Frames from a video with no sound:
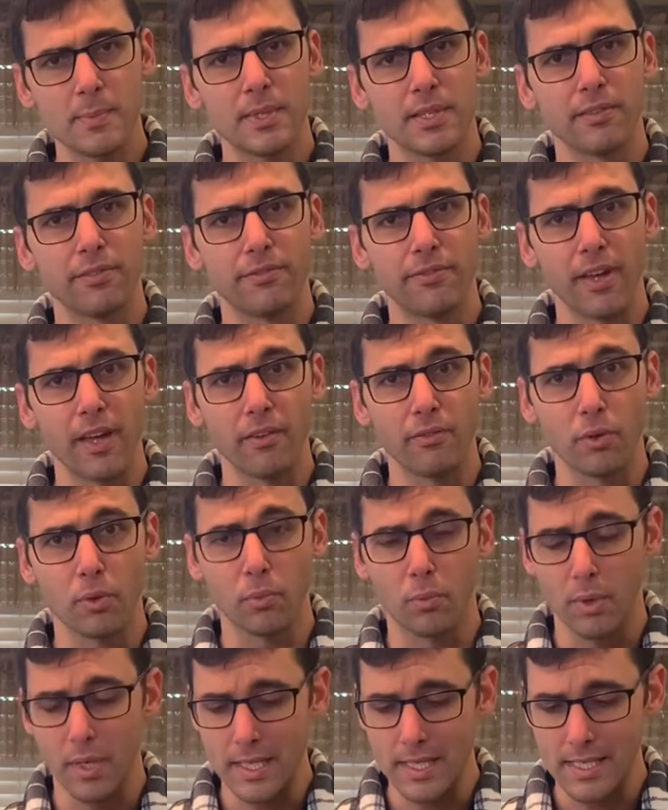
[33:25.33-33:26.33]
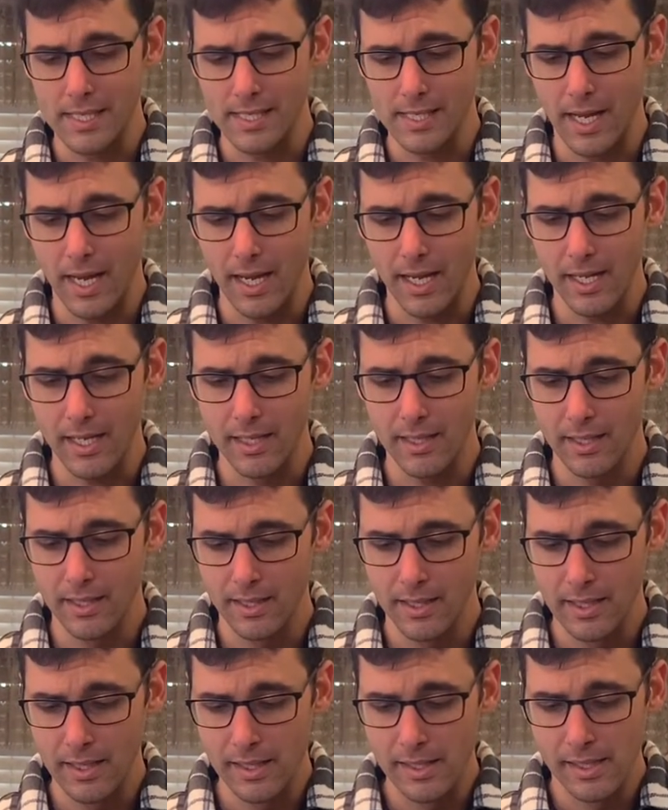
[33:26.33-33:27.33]
to favor one side.
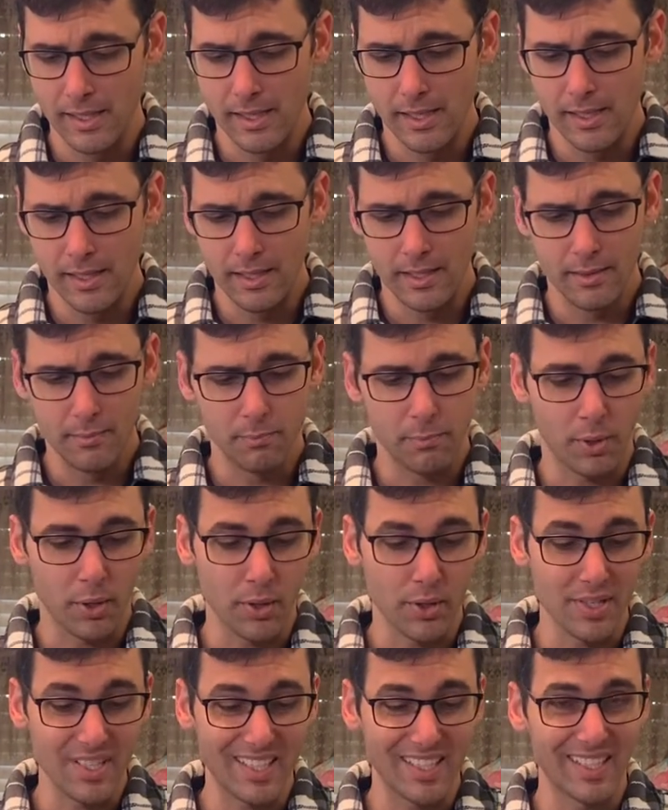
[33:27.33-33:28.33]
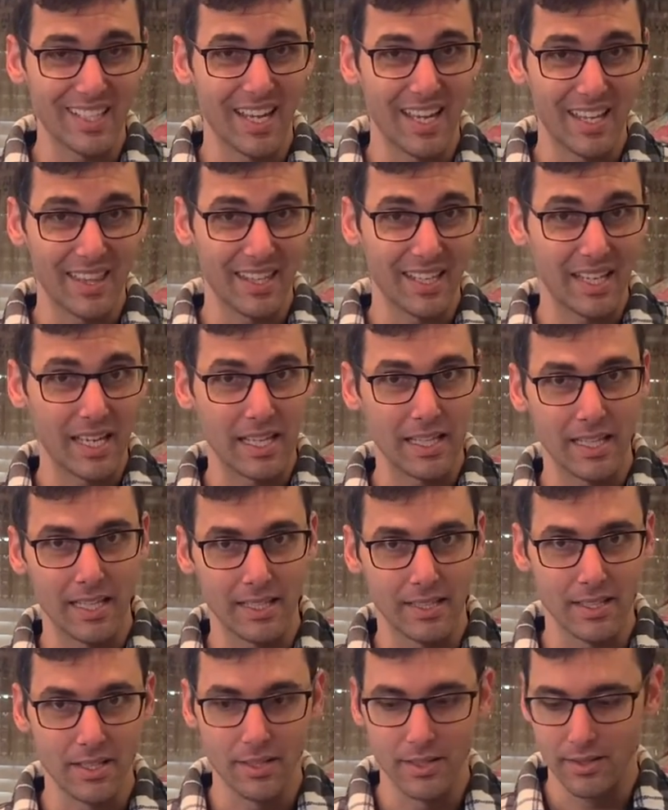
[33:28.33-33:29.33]
Personally, I think I
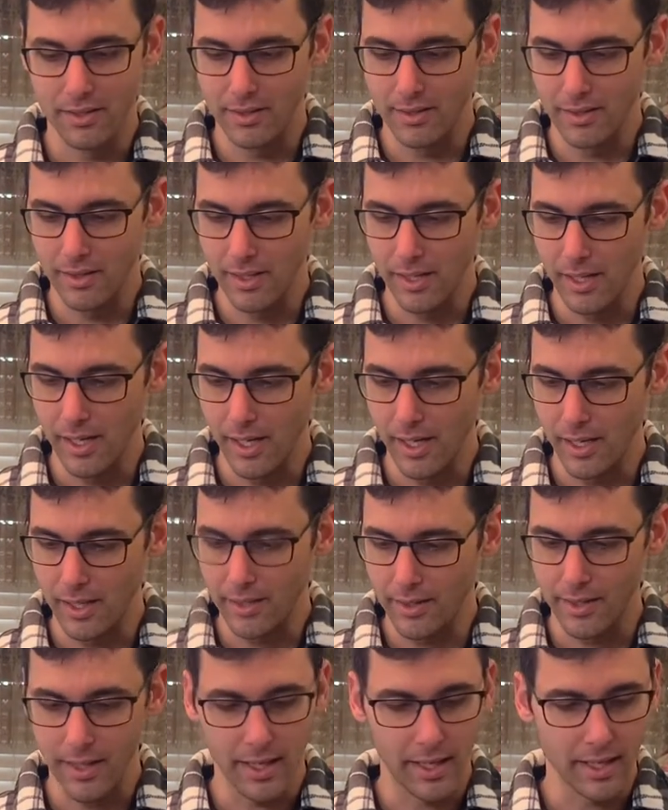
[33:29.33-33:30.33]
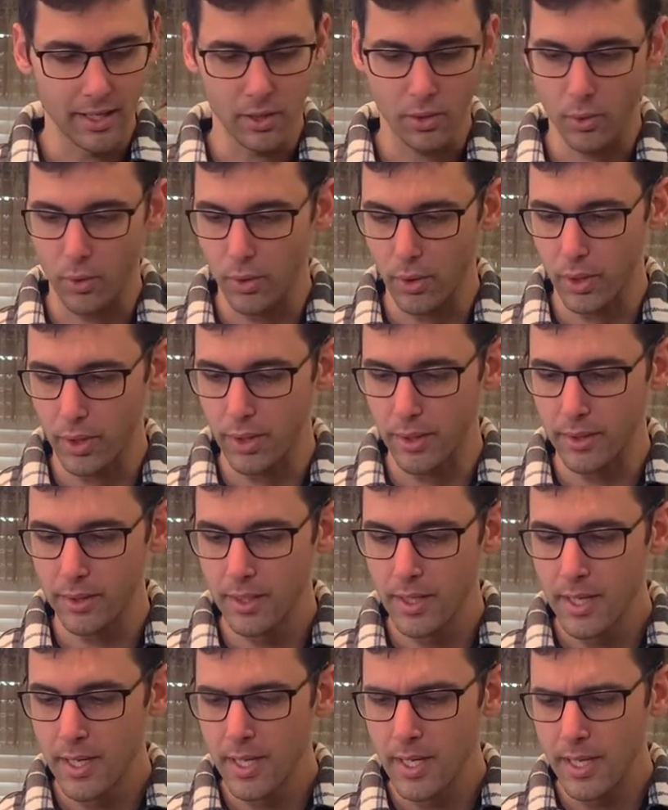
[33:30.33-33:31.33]
like the hand corker.
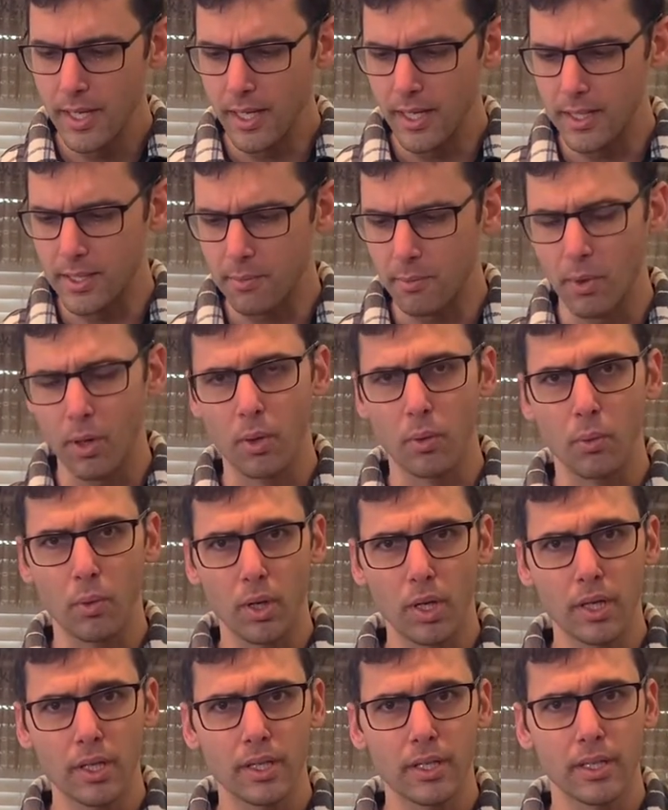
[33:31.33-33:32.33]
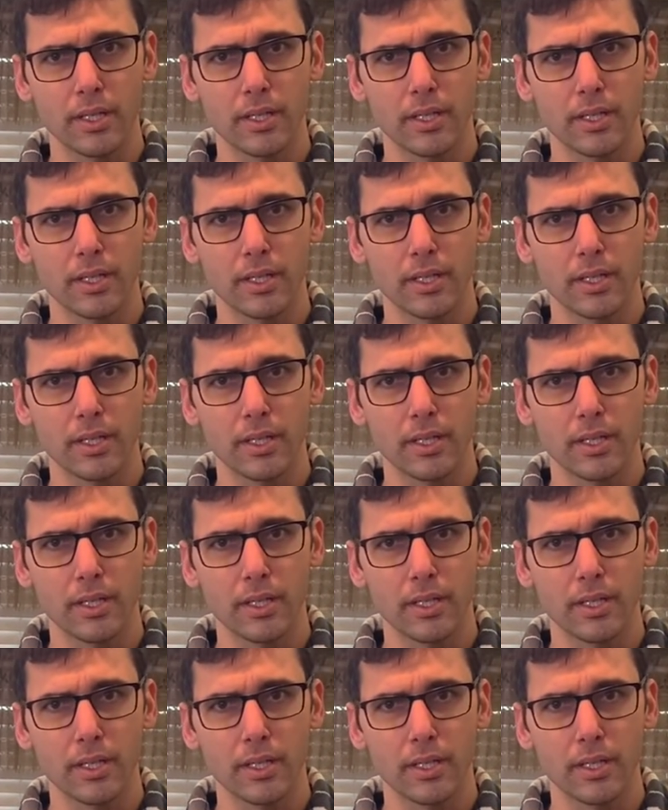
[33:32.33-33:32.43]
It's more work